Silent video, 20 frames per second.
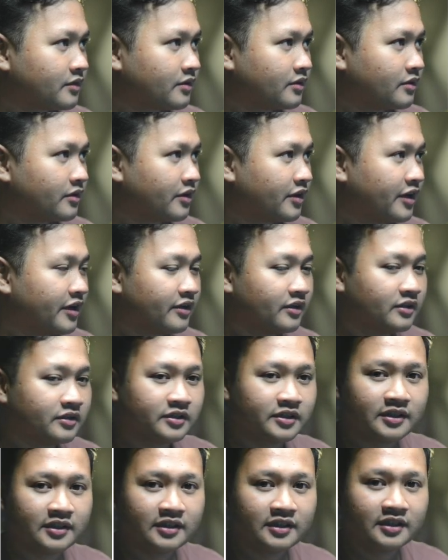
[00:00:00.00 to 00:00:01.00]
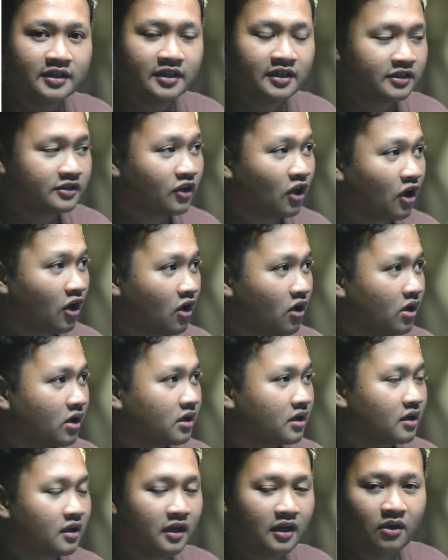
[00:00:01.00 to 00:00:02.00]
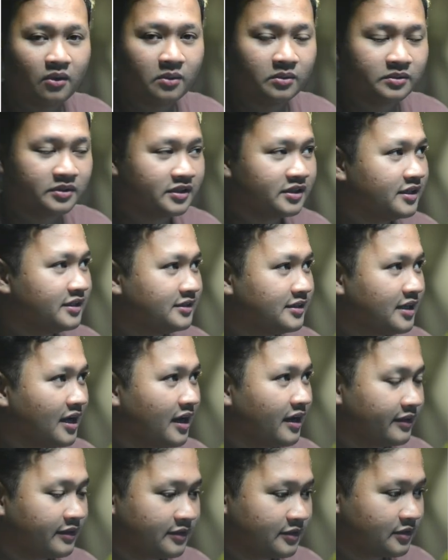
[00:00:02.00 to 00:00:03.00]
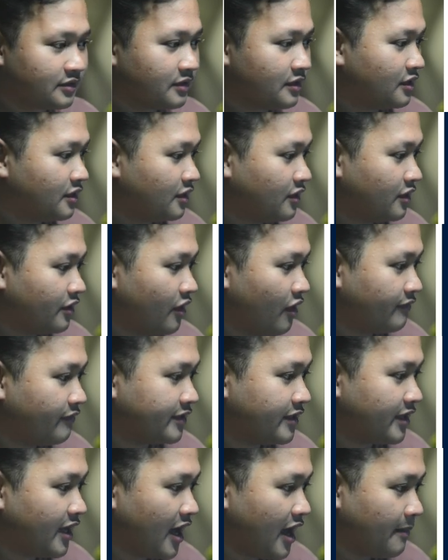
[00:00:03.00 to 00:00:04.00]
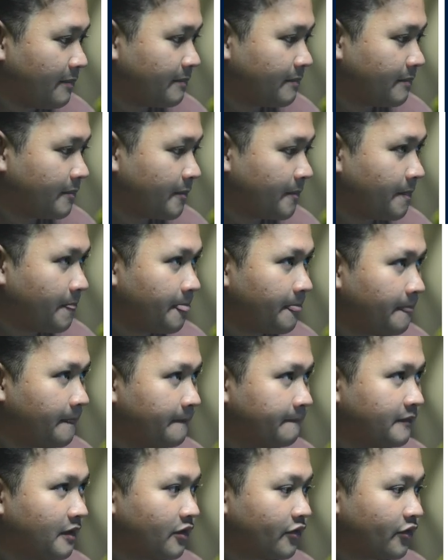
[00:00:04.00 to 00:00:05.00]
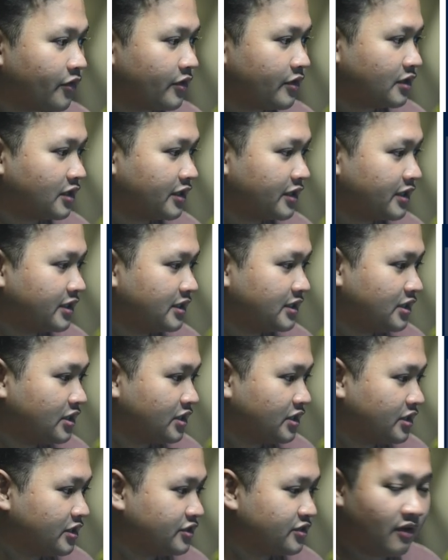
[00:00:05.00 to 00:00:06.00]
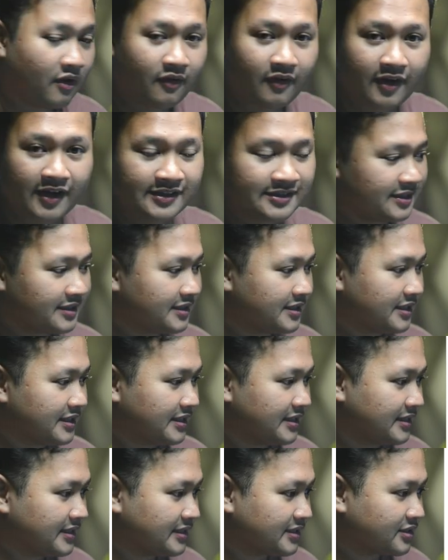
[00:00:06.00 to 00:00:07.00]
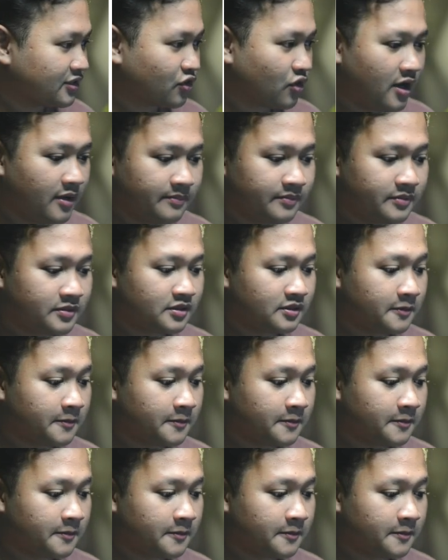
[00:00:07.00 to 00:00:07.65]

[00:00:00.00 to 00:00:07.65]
Handle the all the designs of the app. Now currently generating the scripts.